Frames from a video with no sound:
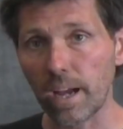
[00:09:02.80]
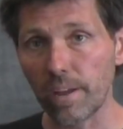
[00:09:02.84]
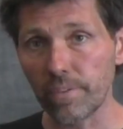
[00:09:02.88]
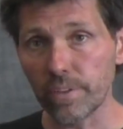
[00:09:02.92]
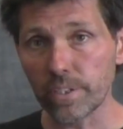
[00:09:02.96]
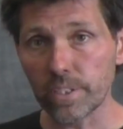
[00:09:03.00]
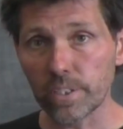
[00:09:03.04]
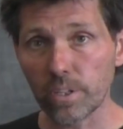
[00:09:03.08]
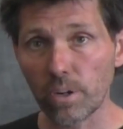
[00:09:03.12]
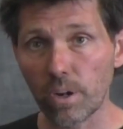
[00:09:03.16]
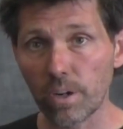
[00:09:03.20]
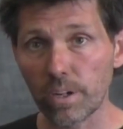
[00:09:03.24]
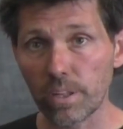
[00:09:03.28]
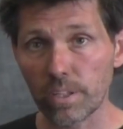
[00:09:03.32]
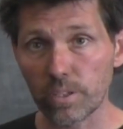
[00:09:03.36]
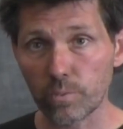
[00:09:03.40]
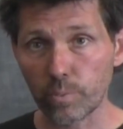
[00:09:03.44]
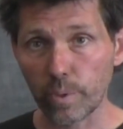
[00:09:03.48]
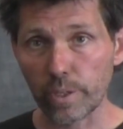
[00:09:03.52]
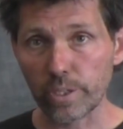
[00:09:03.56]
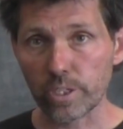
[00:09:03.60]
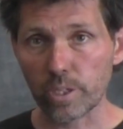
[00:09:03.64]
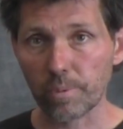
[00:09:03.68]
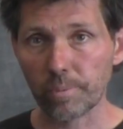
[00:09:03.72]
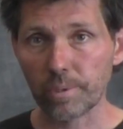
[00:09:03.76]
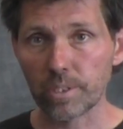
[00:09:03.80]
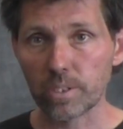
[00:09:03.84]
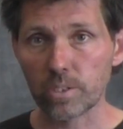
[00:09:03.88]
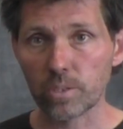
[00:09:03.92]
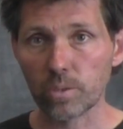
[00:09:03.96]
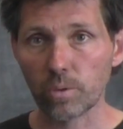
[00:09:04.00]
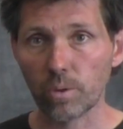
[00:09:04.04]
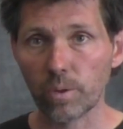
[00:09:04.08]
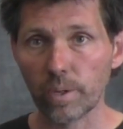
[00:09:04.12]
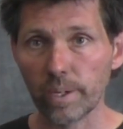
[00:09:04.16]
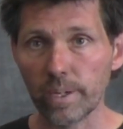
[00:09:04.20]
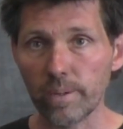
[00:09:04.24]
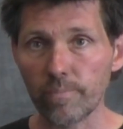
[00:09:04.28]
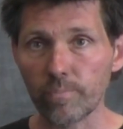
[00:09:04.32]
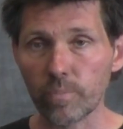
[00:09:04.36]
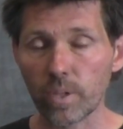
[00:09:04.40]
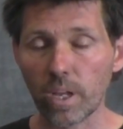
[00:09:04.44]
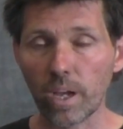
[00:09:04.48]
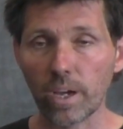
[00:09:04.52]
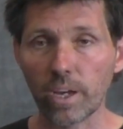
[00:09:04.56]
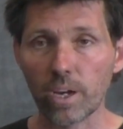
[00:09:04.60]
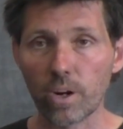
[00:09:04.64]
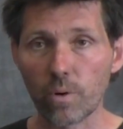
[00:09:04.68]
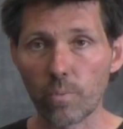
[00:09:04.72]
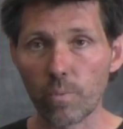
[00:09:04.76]
other side of the switch I'm installing,
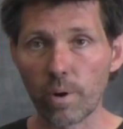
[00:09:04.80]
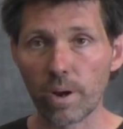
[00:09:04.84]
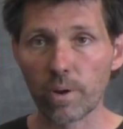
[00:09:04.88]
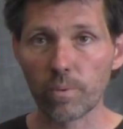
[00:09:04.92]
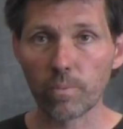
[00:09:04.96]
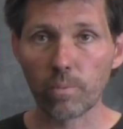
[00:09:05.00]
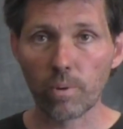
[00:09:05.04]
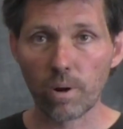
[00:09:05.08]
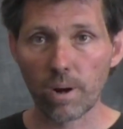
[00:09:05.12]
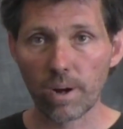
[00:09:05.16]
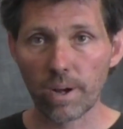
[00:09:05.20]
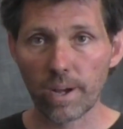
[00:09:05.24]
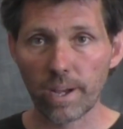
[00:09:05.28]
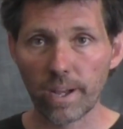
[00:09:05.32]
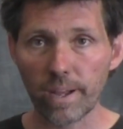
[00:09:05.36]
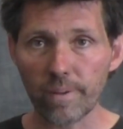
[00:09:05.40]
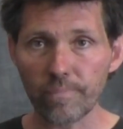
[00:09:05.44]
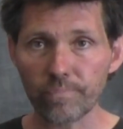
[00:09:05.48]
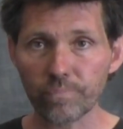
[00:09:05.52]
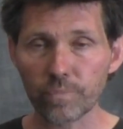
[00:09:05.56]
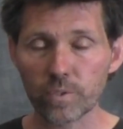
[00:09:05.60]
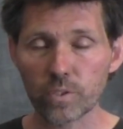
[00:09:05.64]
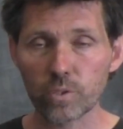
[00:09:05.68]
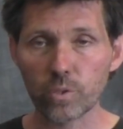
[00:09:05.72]
I'm going to run a wire